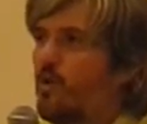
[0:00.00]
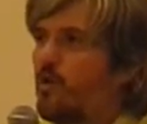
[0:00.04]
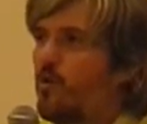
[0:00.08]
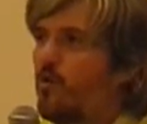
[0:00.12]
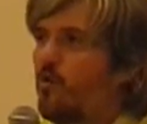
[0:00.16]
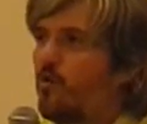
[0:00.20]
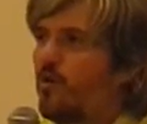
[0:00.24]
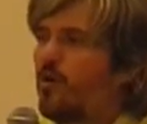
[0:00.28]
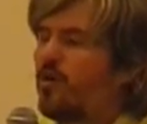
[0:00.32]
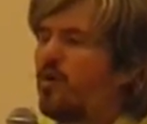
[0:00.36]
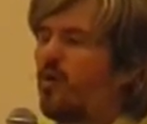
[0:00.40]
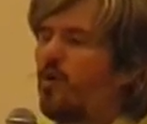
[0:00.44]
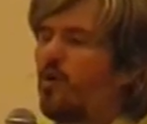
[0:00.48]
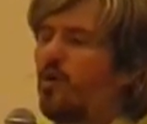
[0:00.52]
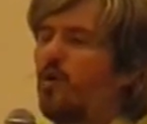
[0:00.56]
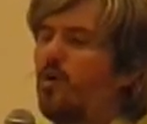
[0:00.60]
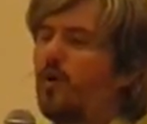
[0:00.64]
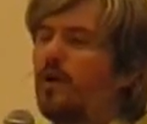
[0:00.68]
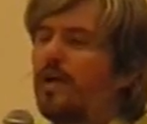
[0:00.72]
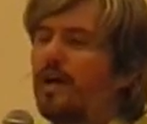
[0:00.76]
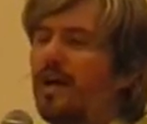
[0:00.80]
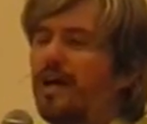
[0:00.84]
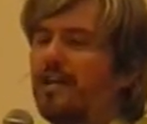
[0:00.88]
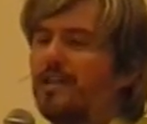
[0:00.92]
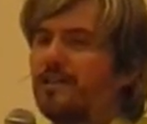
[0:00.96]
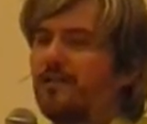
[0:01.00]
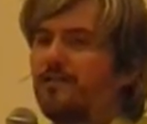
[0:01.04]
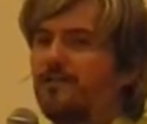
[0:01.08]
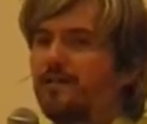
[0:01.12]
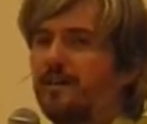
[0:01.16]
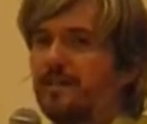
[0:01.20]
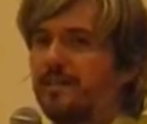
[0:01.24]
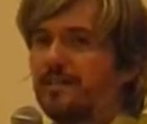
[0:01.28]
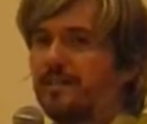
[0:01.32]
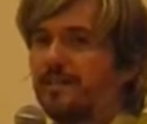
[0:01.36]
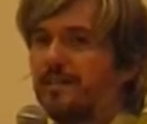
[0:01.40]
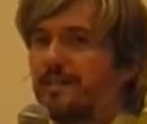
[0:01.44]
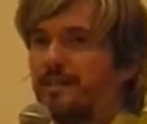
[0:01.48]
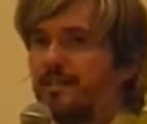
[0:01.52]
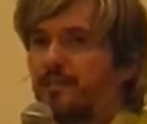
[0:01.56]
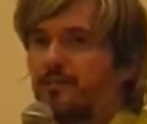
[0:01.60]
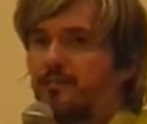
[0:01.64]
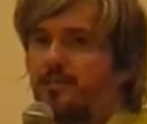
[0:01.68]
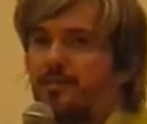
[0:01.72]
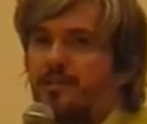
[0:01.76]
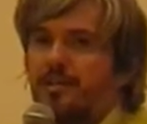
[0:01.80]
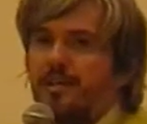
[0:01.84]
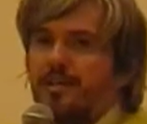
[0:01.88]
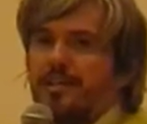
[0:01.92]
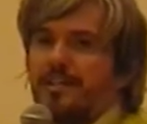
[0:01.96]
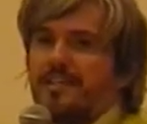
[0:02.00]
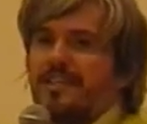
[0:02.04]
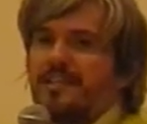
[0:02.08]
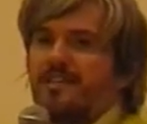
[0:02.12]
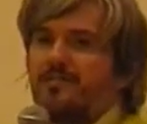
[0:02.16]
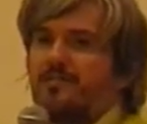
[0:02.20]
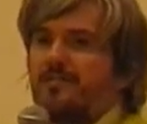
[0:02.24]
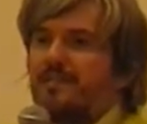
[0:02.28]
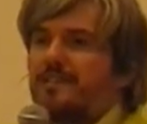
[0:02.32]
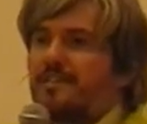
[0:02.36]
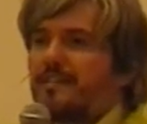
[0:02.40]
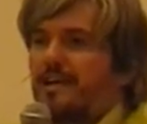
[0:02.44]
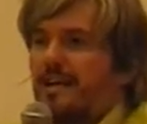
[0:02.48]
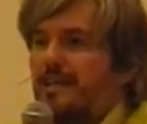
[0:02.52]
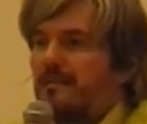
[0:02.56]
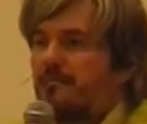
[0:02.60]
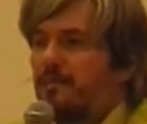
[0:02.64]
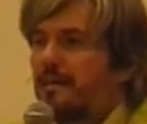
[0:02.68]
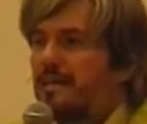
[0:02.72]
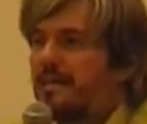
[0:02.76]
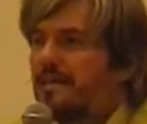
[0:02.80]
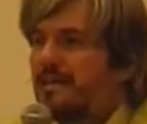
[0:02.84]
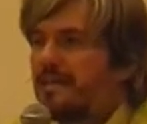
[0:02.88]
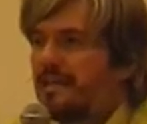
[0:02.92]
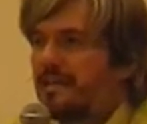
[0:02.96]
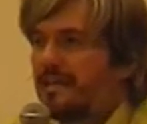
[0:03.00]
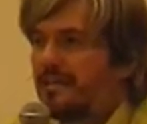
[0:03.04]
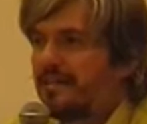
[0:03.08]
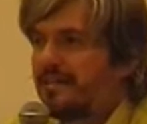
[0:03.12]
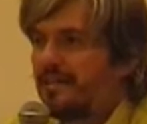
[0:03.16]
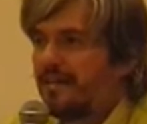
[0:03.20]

with all kind of articles which are not even signed by Grieg.